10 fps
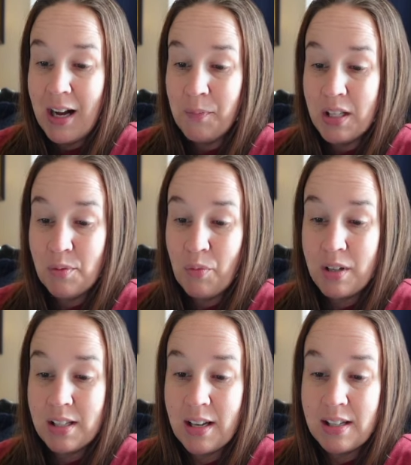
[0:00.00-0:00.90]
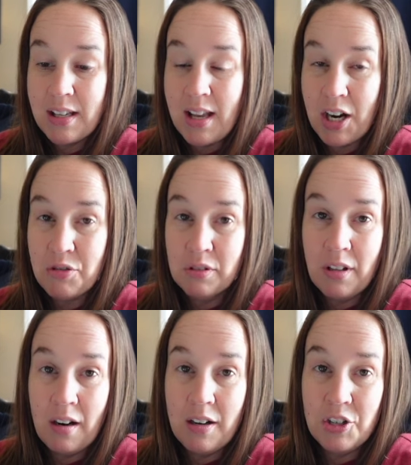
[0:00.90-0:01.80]
This one was in a size extra
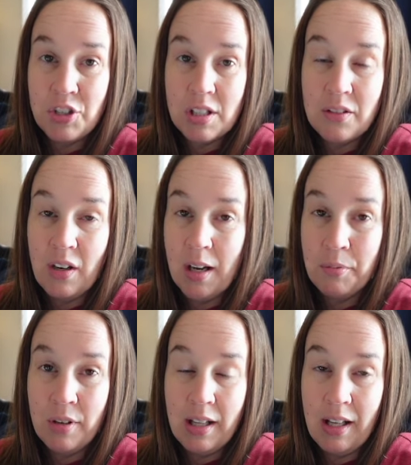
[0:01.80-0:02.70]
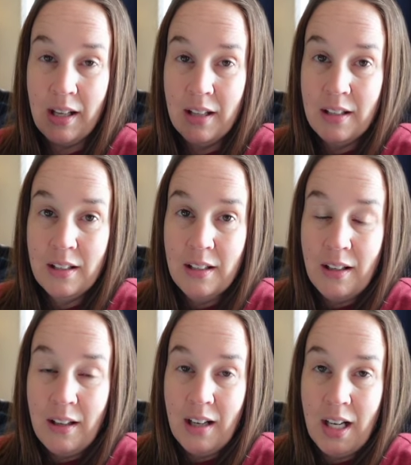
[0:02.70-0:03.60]
large, just very pretty,
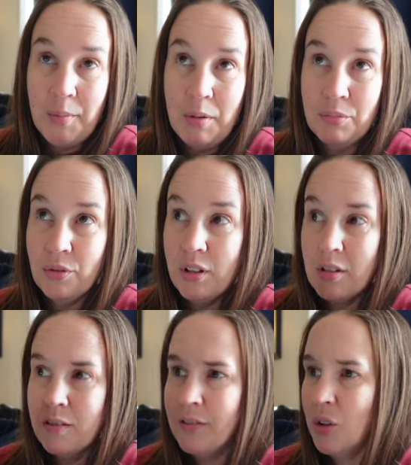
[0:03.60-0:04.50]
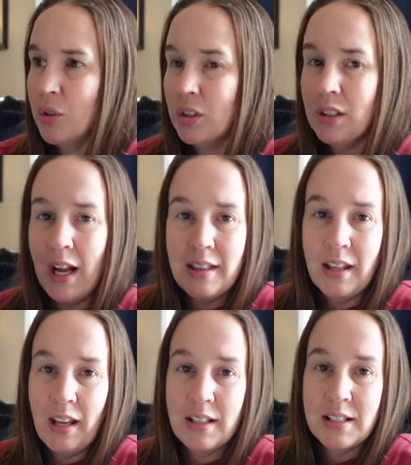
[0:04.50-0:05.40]
embroidered floral, I
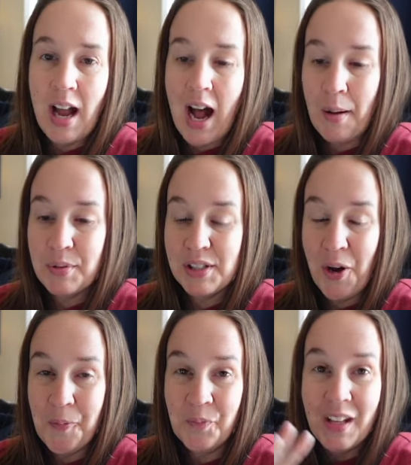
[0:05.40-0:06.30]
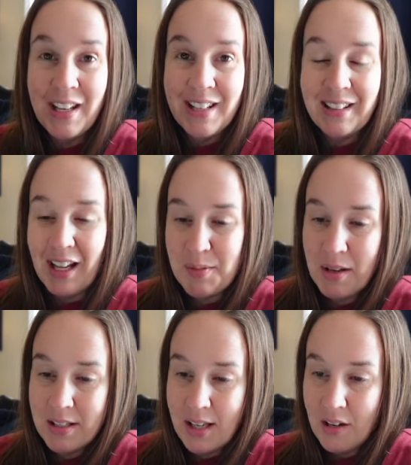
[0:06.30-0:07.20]
think, top. So that's
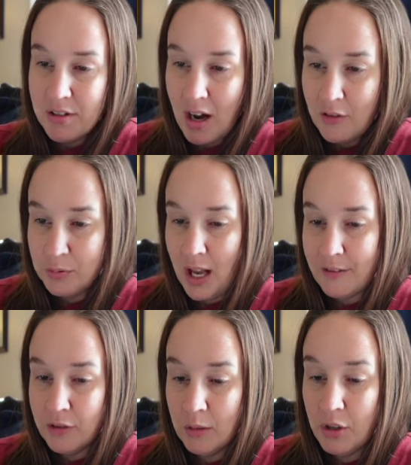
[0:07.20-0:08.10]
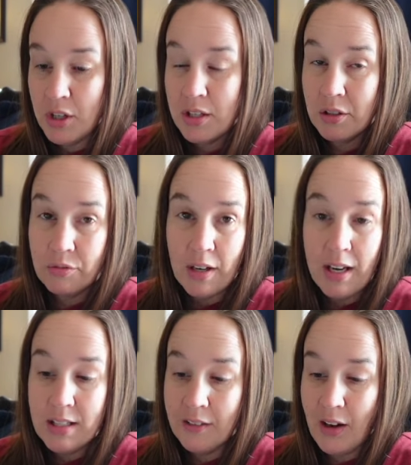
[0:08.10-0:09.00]
my sales off platform, which is
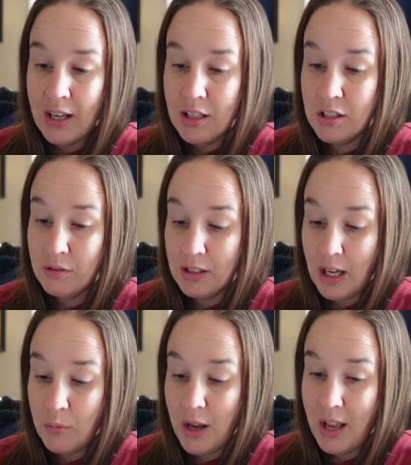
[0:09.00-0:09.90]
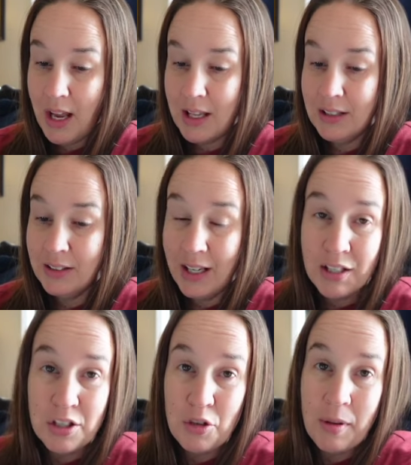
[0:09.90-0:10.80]
great. If I can do it that way, I'd
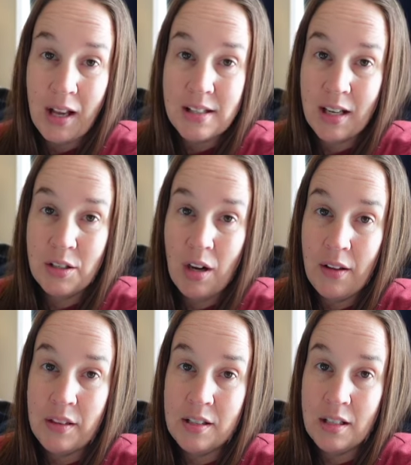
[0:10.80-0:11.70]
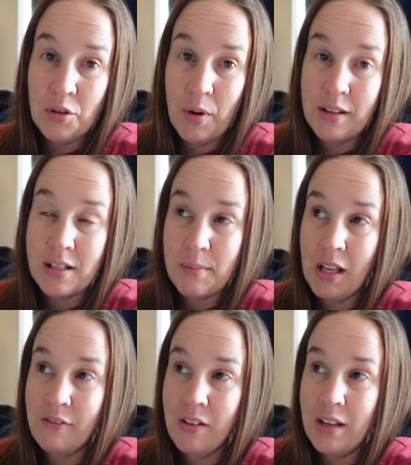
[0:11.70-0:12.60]
like to, because then I don't have to deal with as
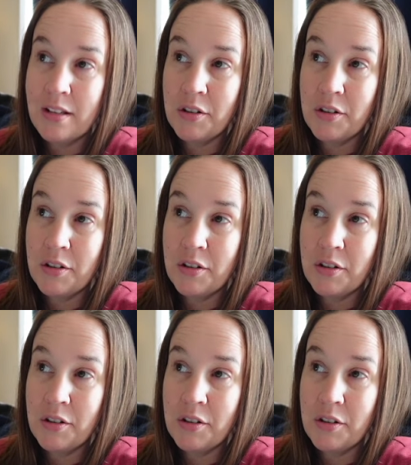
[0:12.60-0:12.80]
many fees.